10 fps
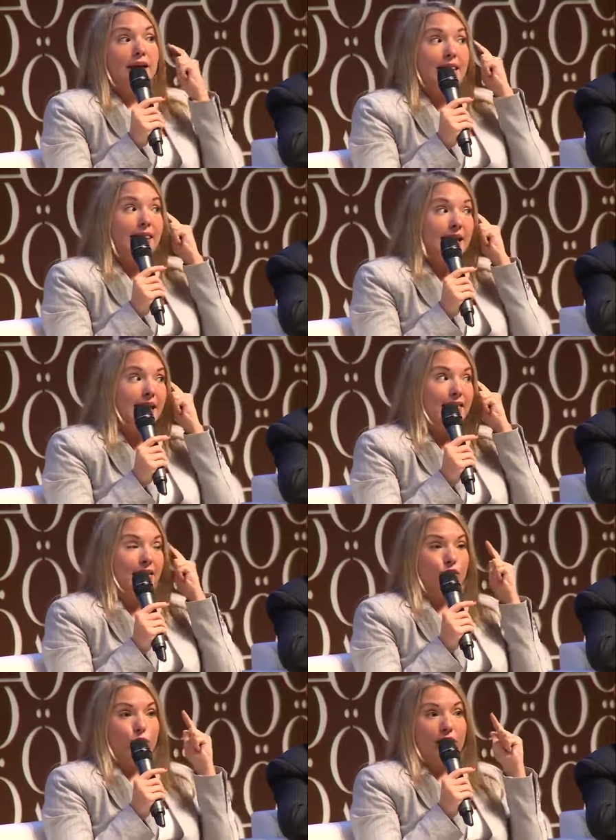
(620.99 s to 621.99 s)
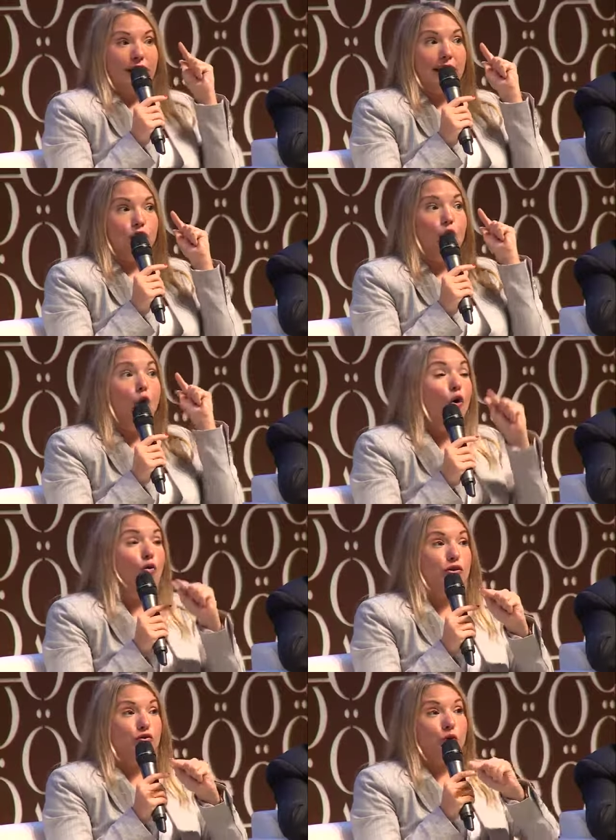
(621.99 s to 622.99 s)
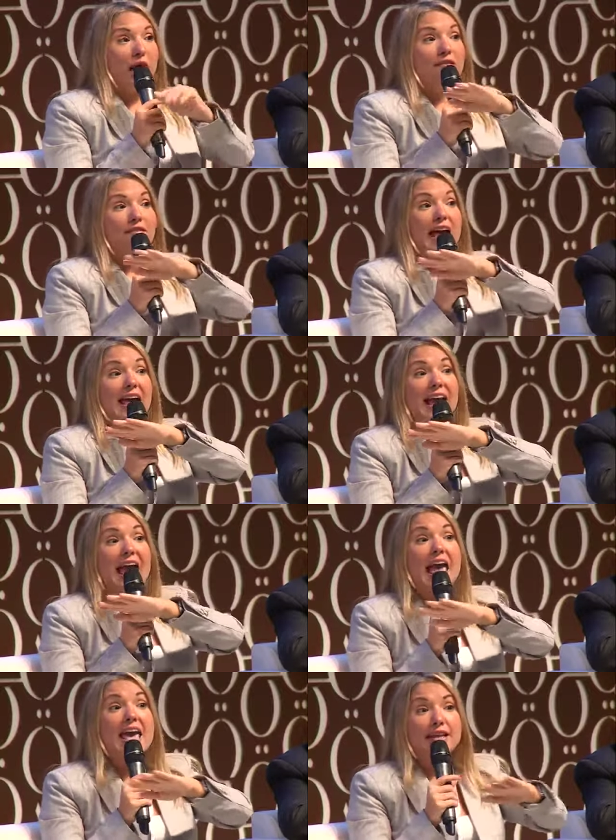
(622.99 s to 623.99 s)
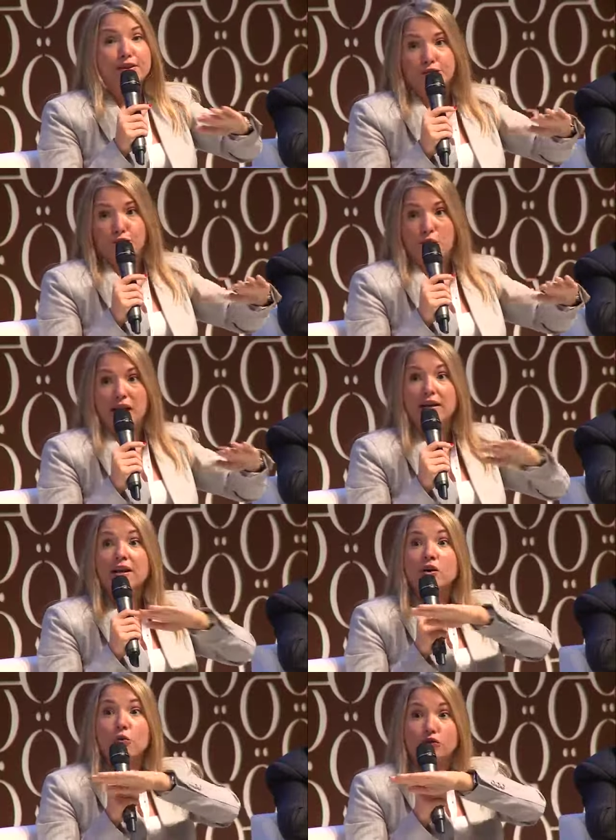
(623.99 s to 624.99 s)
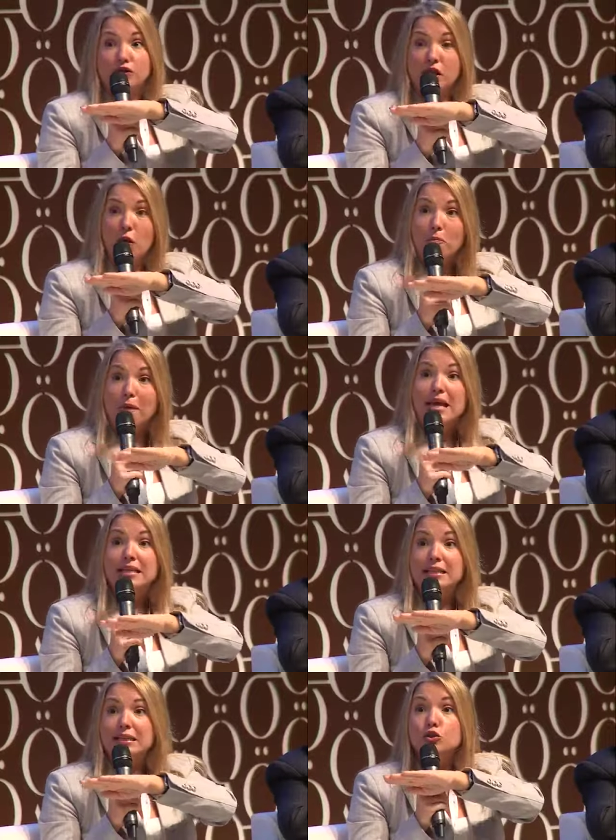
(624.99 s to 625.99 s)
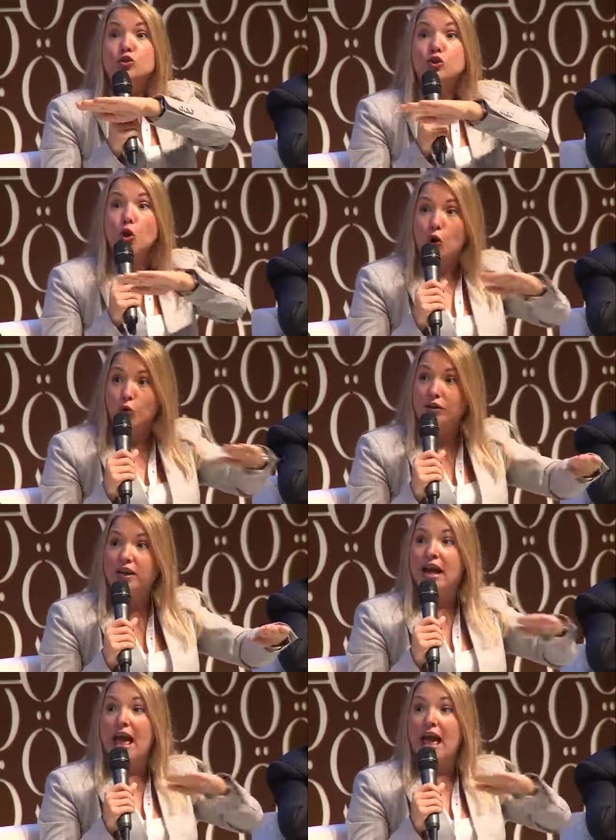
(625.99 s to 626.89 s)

think that we need always to have an eighth one, which is our main tone,